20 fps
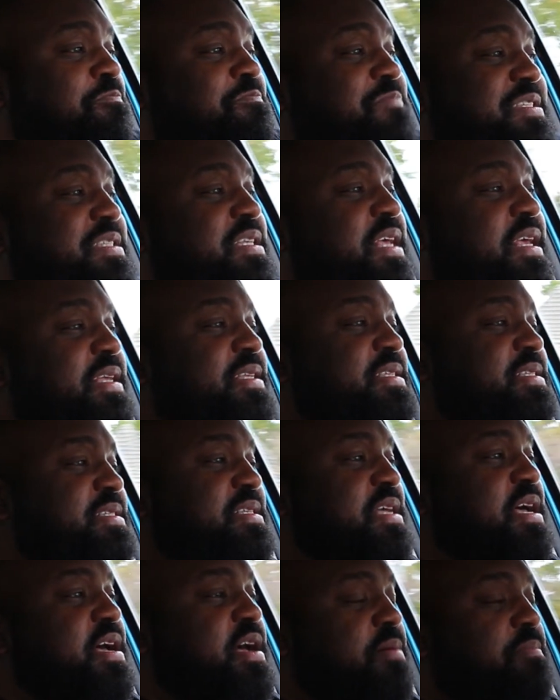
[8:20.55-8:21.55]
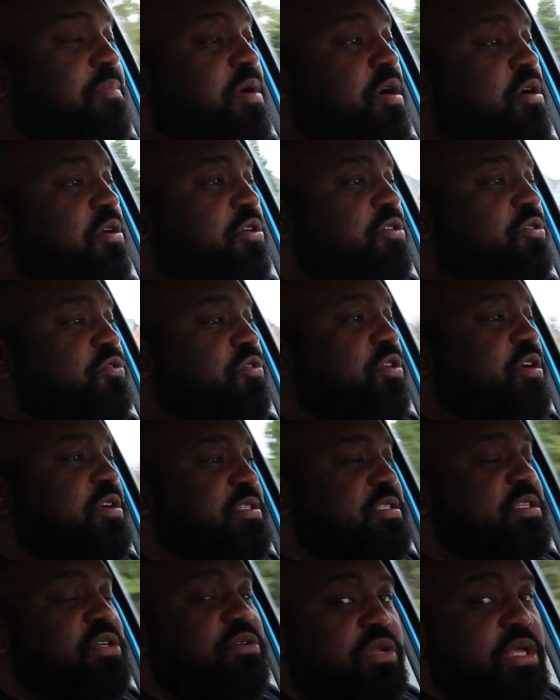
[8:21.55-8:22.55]
see some
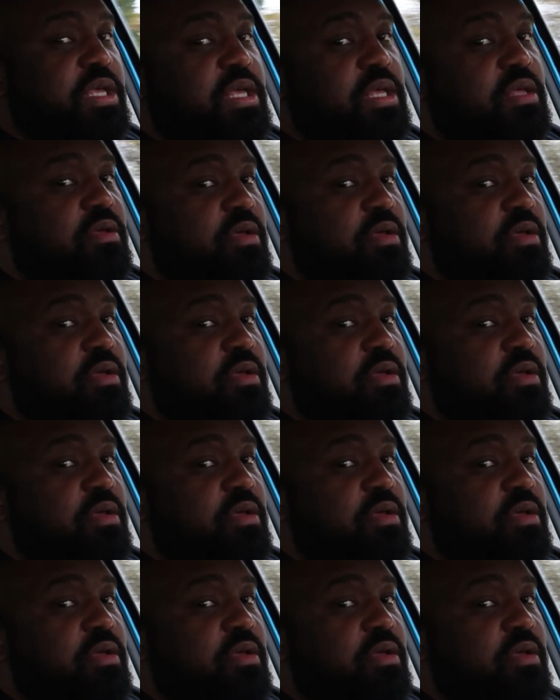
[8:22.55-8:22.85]
autocross duty,